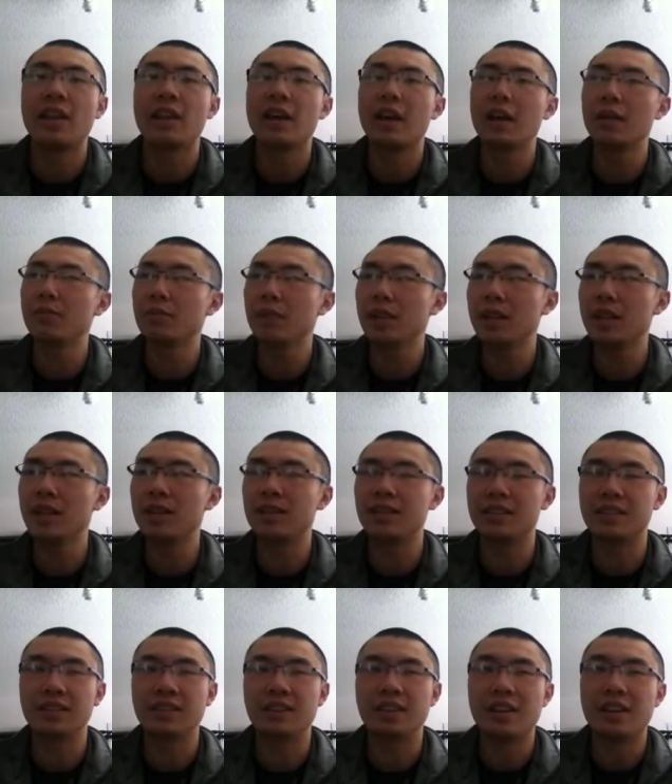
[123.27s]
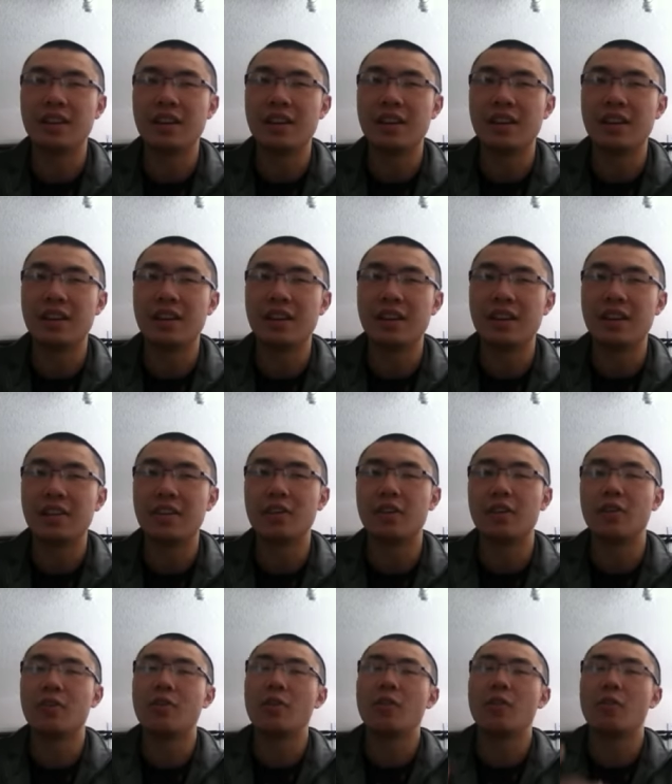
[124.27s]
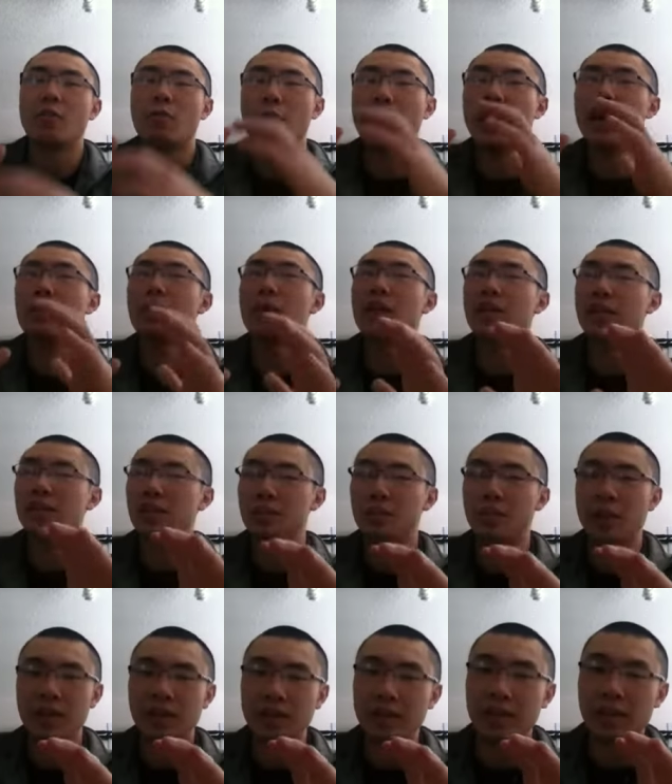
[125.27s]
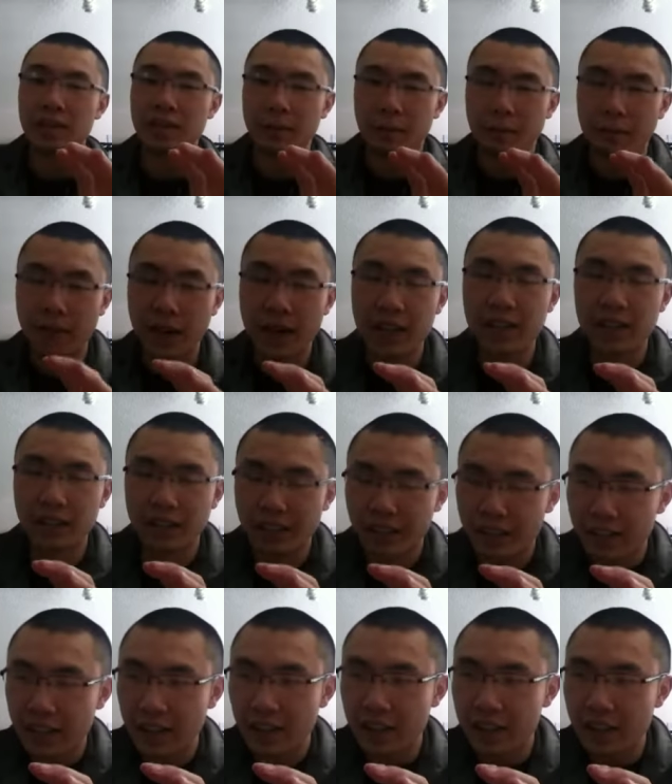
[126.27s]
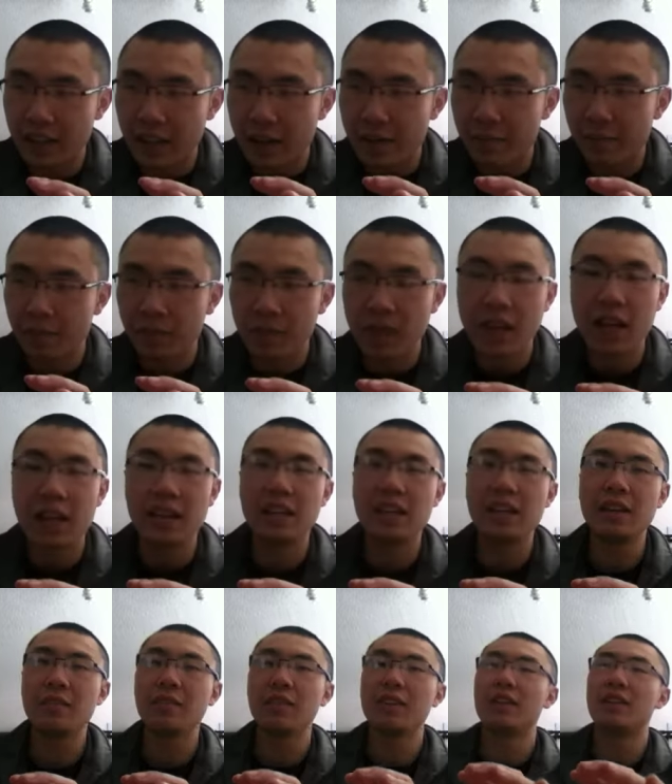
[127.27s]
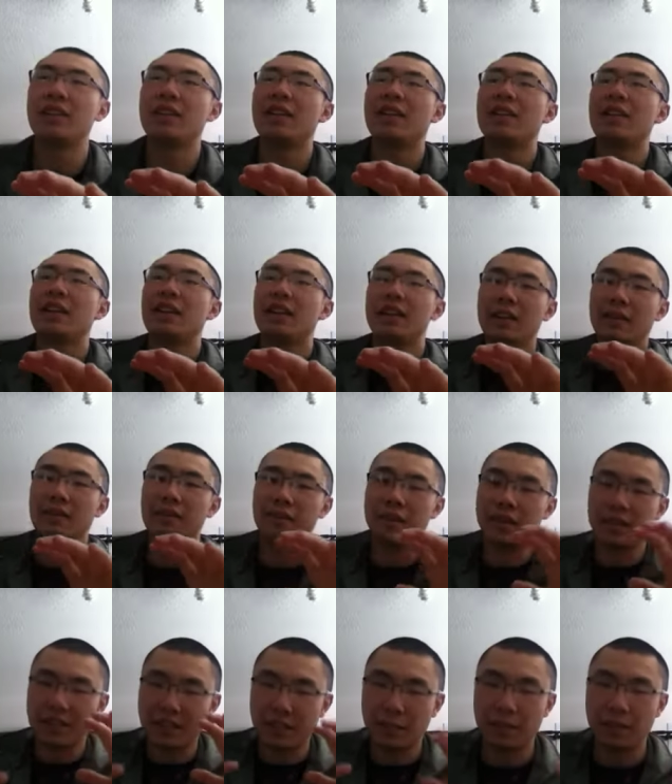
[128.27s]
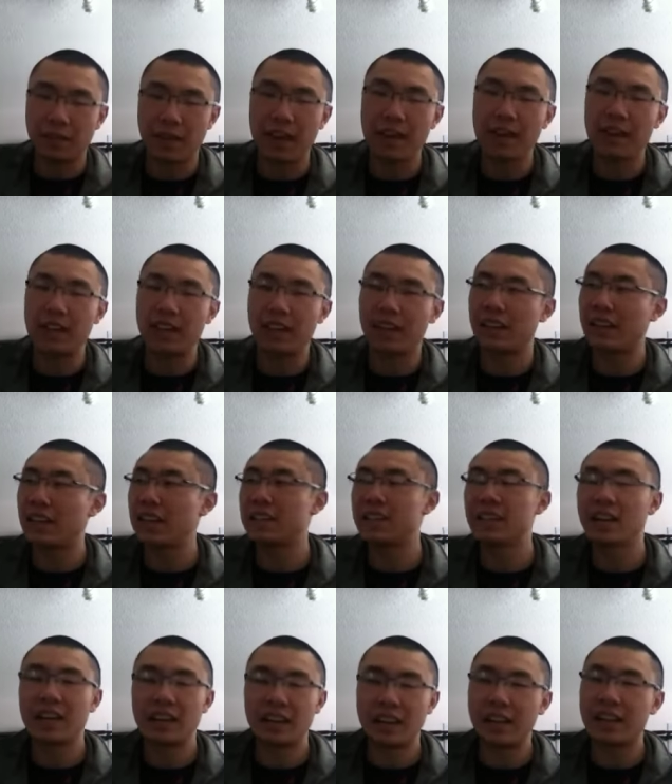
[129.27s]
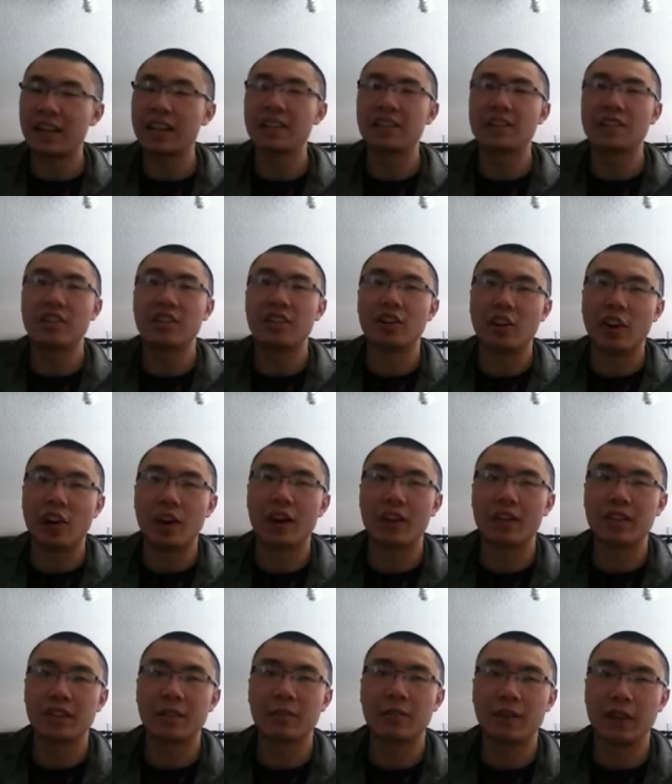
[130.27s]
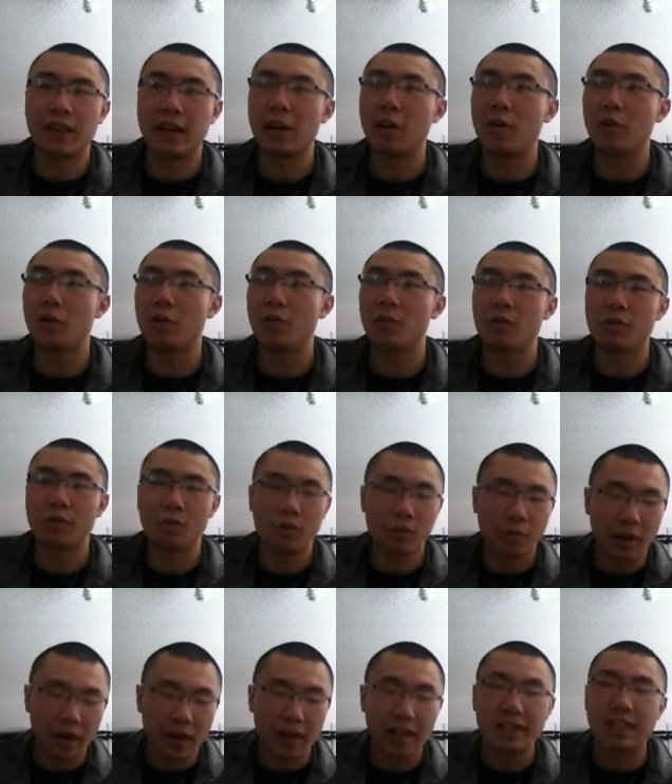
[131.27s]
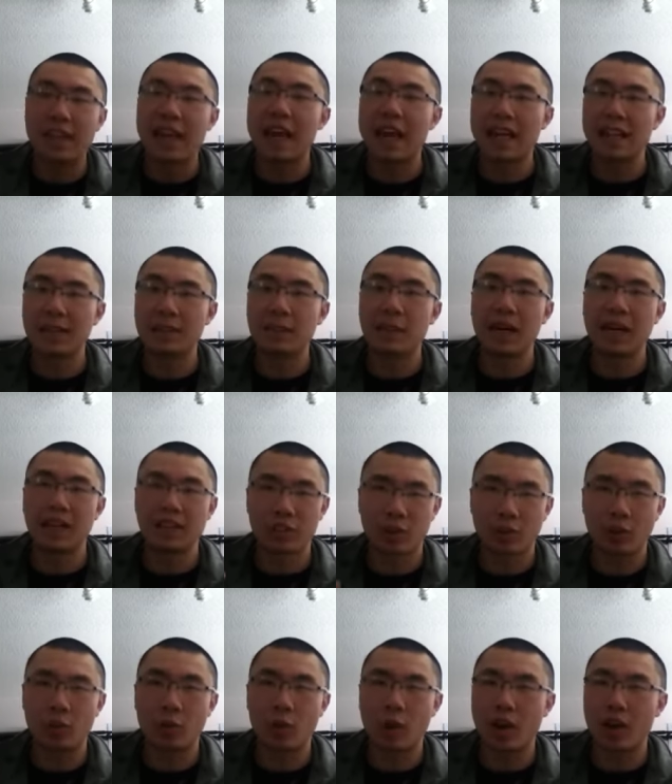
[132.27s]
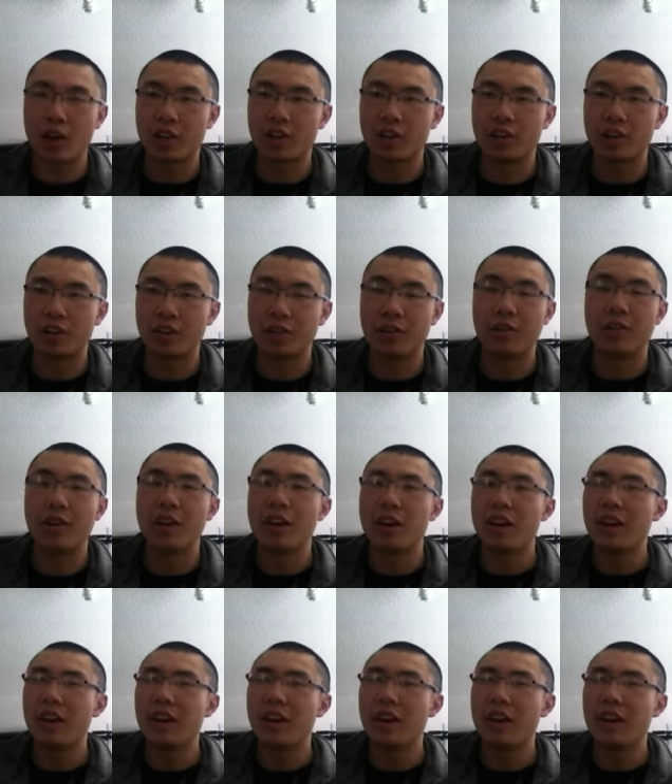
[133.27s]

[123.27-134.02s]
That means, you know, Rampage is busy defending the takedown, and even if he's defending, it's not like he's gonna knock someone out when his head's by his crotch, you know?